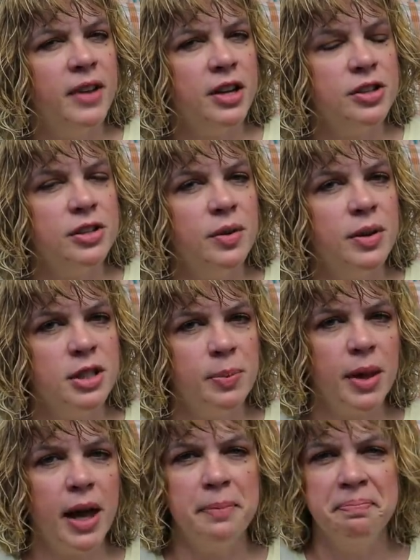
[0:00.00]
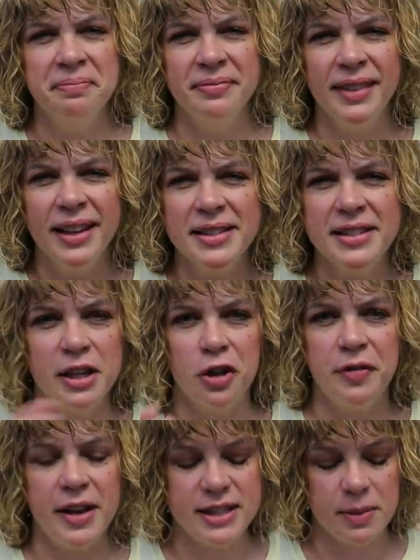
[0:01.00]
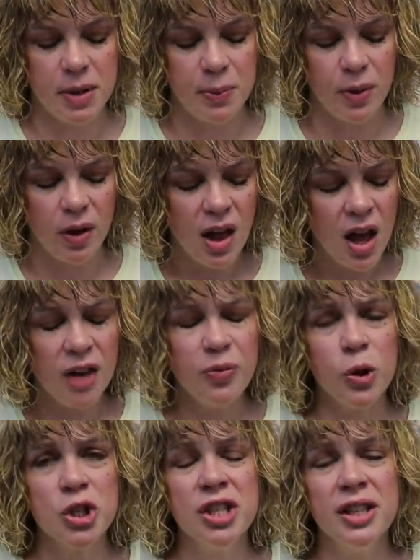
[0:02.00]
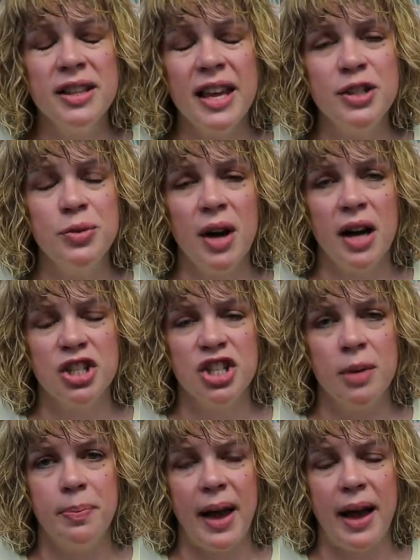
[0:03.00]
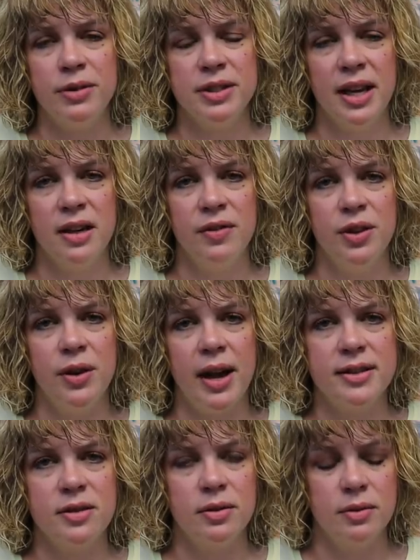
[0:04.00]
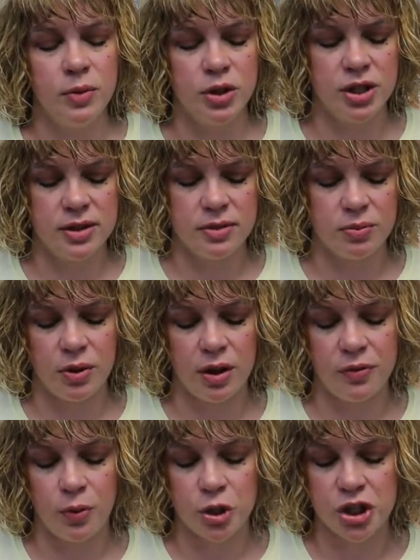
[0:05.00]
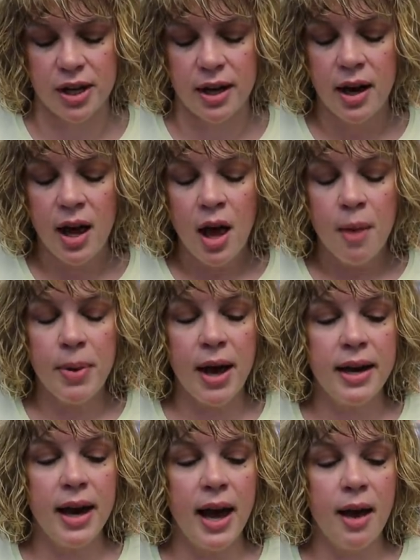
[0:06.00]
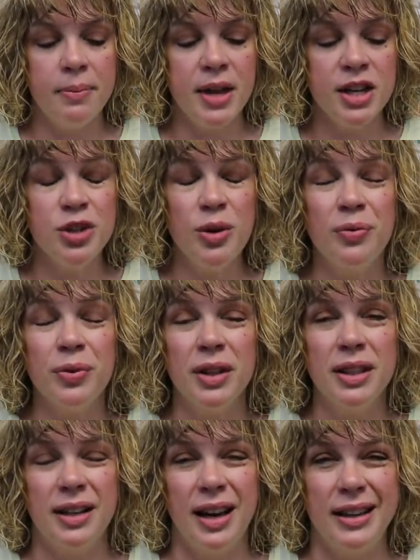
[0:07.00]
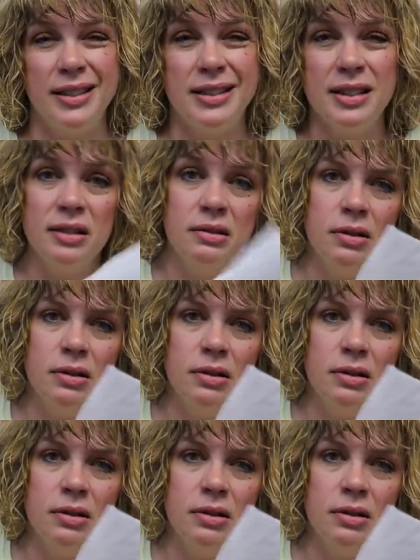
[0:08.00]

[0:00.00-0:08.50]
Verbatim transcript: Fashion Sewing Supply? see interfacing people. Unfortunately, they do not ship outside of the US, which is real unfortunate. But um, they do have really nice